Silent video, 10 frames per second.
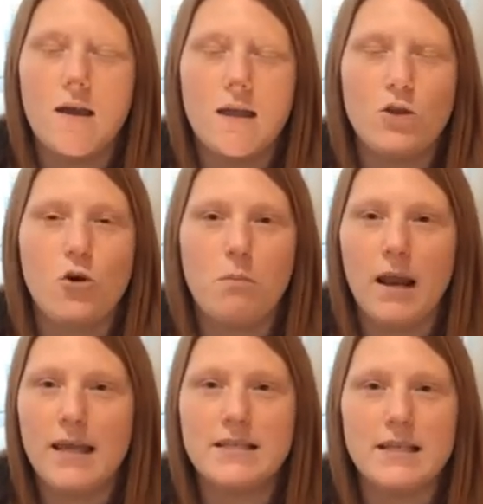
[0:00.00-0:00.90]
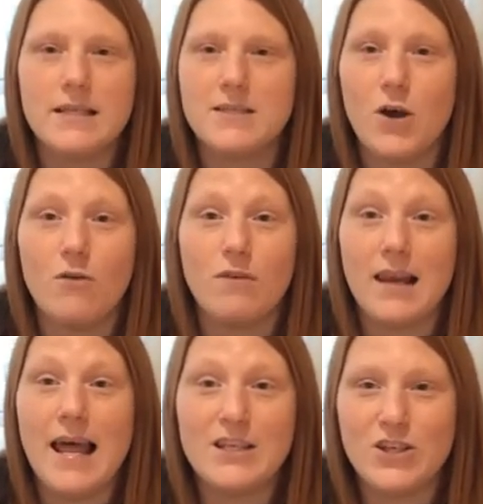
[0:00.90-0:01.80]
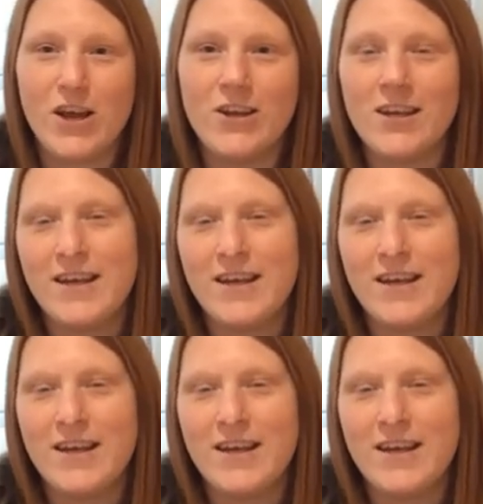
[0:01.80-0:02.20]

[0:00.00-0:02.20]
in your places of leisure